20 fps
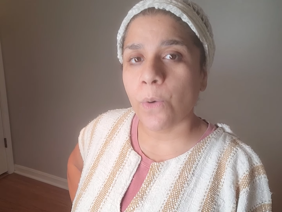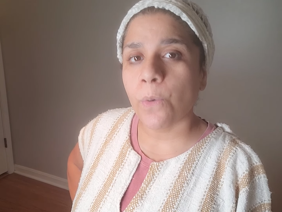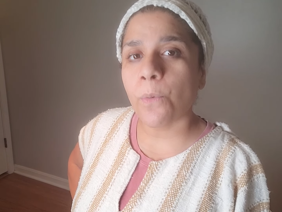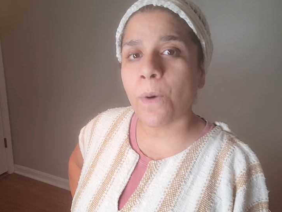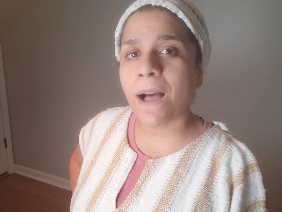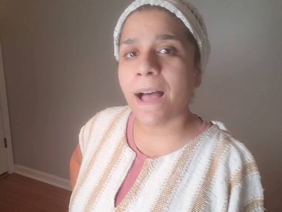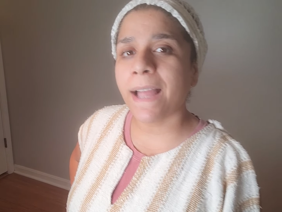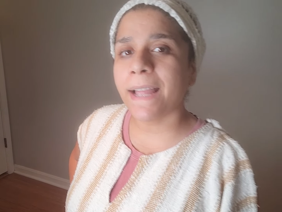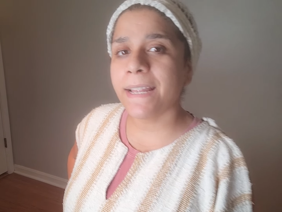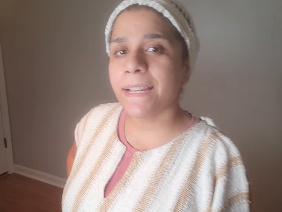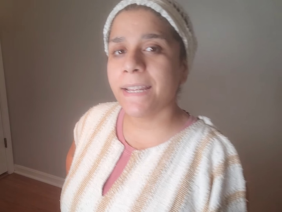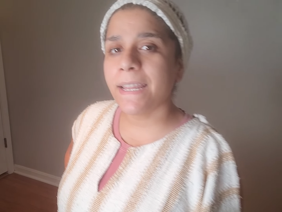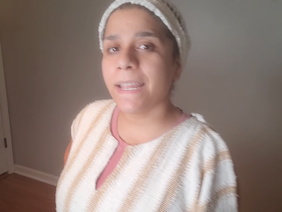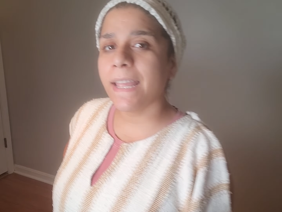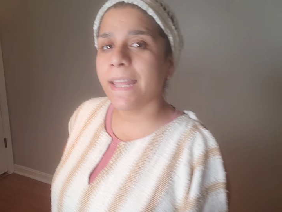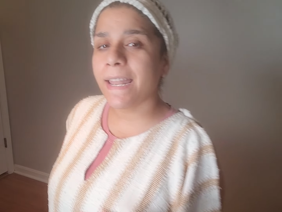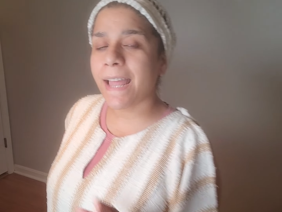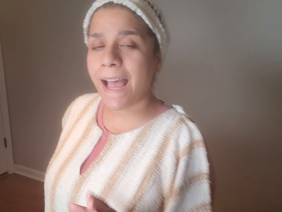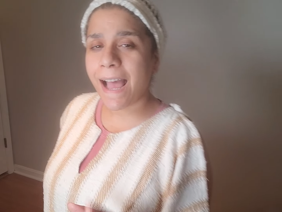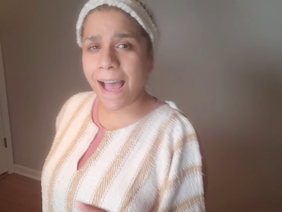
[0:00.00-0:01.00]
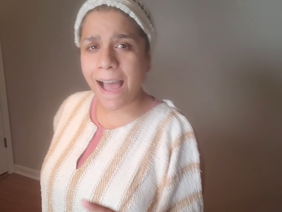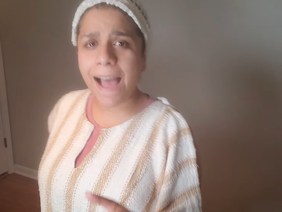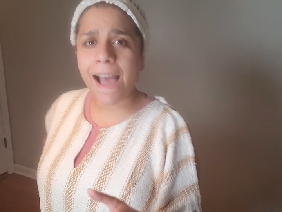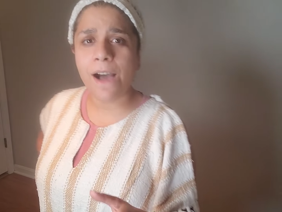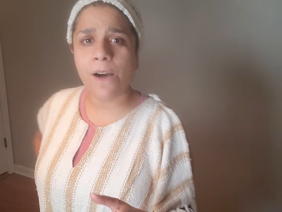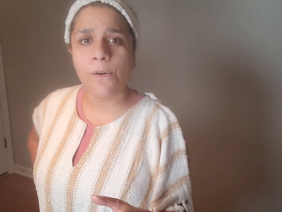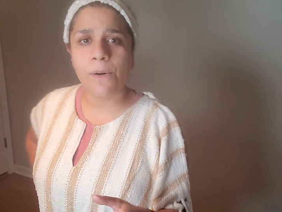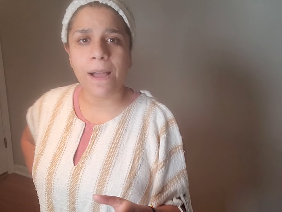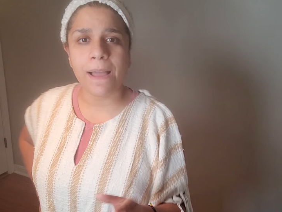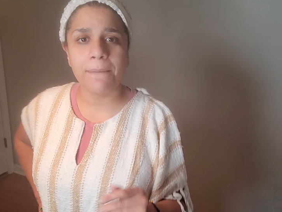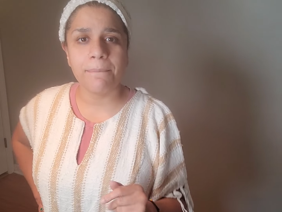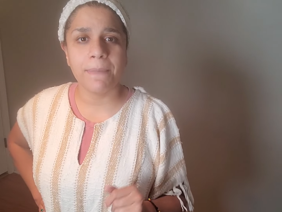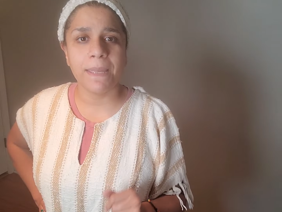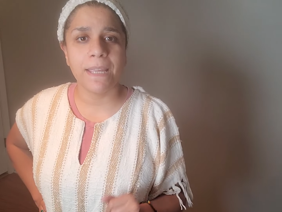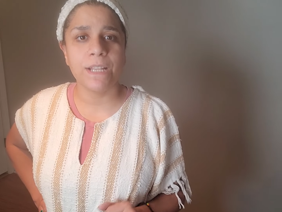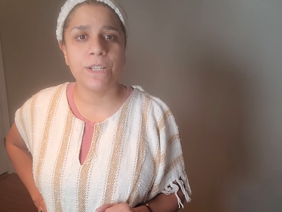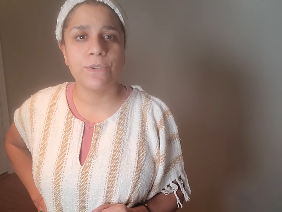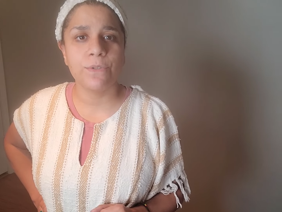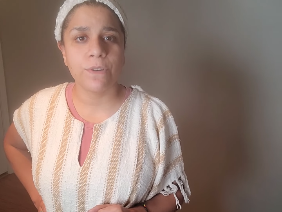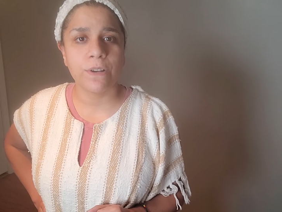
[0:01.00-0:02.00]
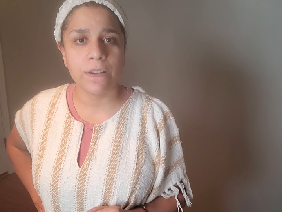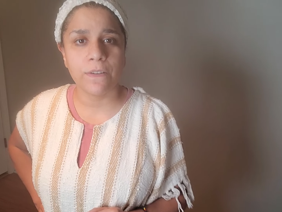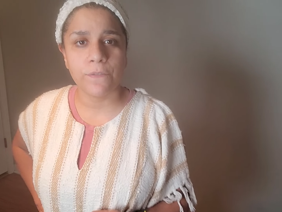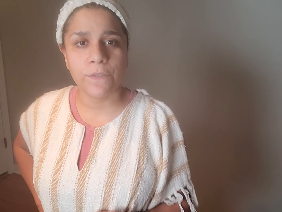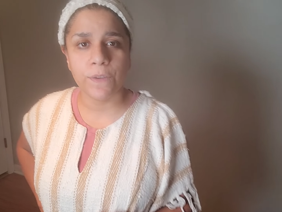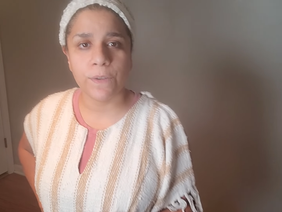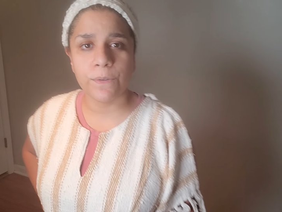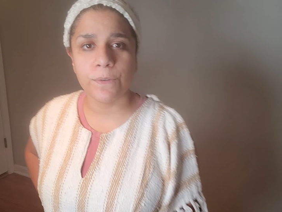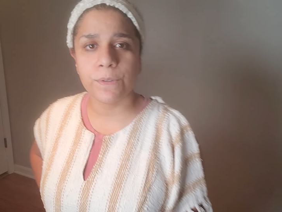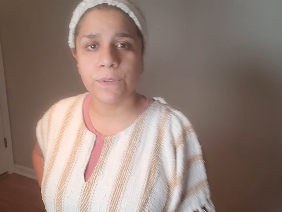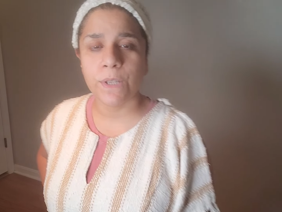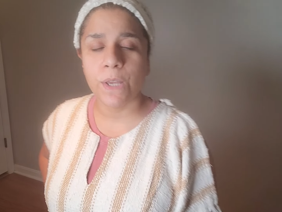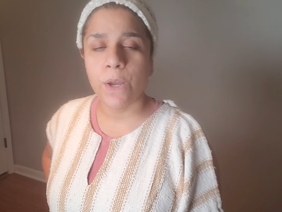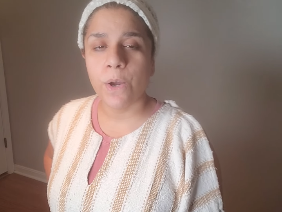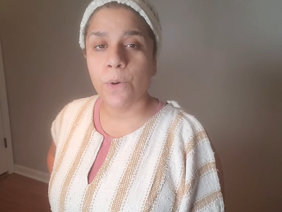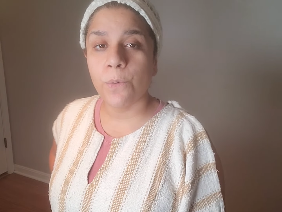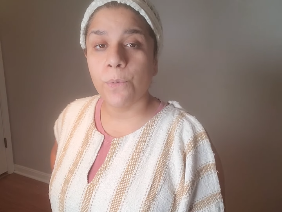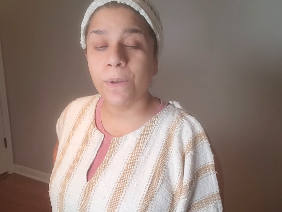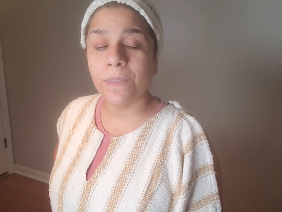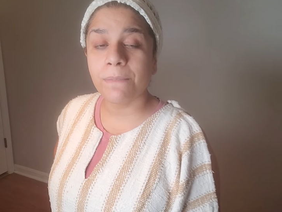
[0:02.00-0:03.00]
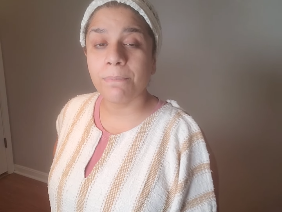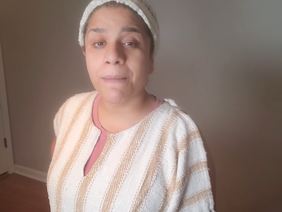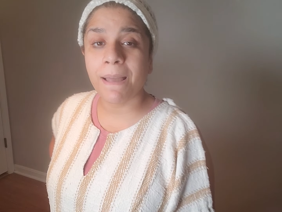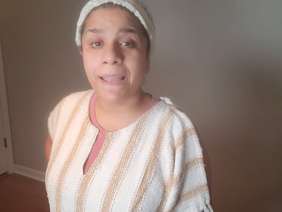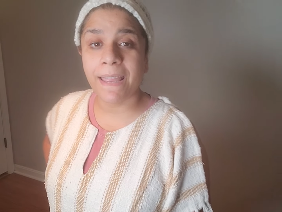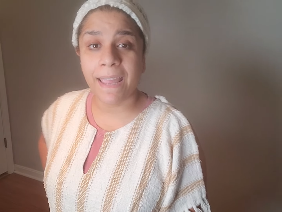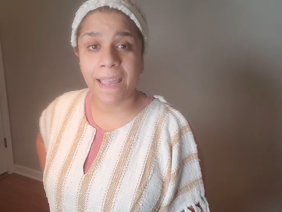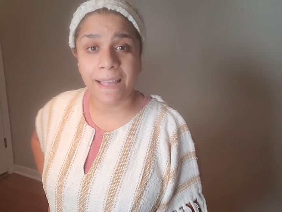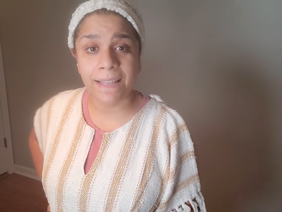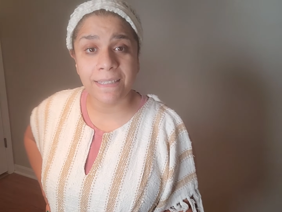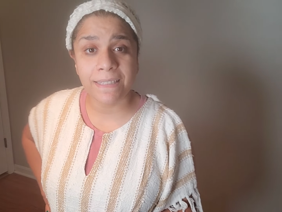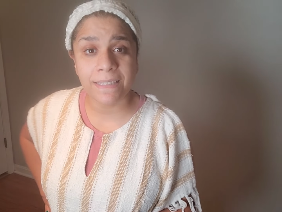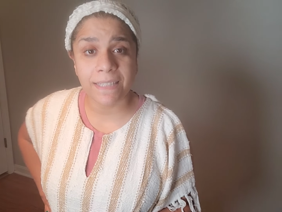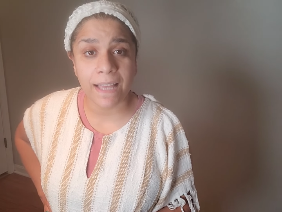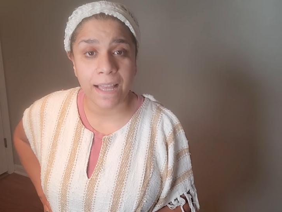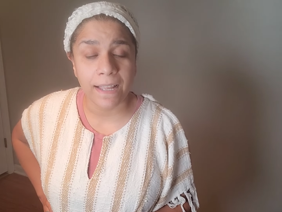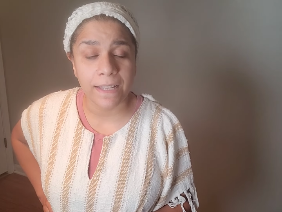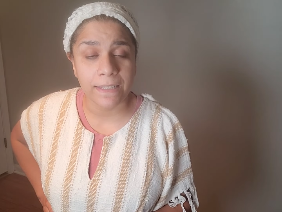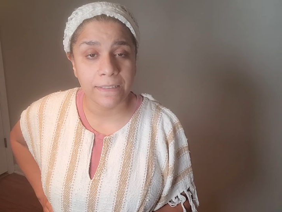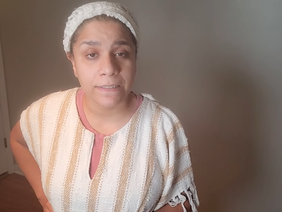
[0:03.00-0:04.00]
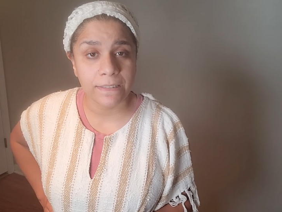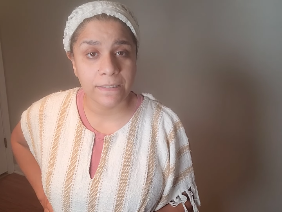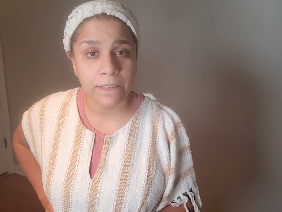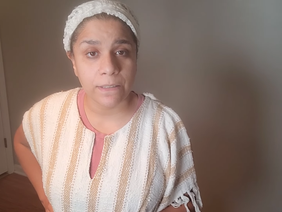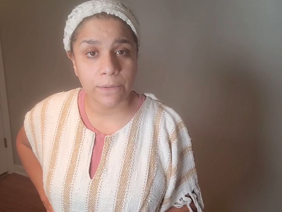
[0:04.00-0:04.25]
why and how I made you confused with my hand signs